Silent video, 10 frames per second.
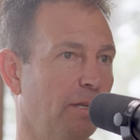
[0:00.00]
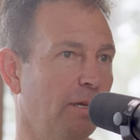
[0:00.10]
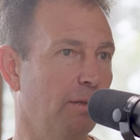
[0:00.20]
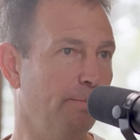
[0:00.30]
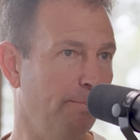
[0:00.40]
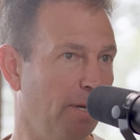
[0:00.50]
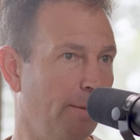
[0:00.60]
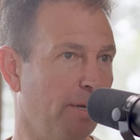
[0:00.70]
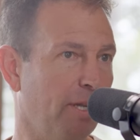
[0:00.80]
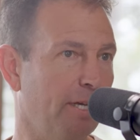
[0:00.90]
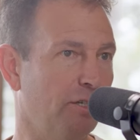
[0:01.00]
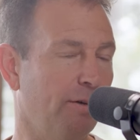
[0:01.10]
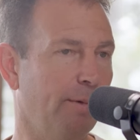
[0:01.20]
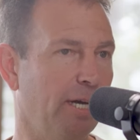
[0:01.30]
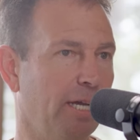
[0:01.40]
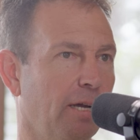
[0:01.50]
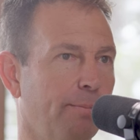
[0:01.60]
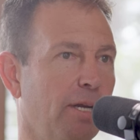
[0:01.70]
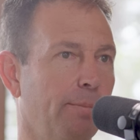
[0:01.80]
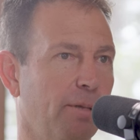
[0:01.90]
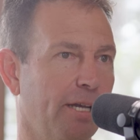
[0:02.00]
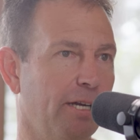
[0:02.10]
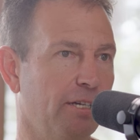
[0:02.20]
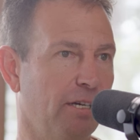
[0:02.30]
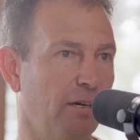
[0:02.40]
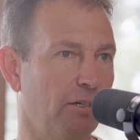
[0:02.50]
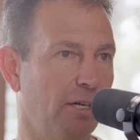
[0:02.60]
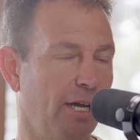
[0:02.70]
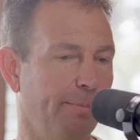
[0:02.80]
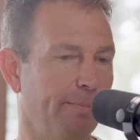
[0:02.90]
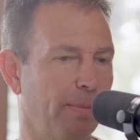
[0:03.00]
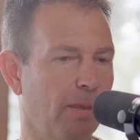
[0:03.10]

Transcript: at the manipulation of money and manipulating our time.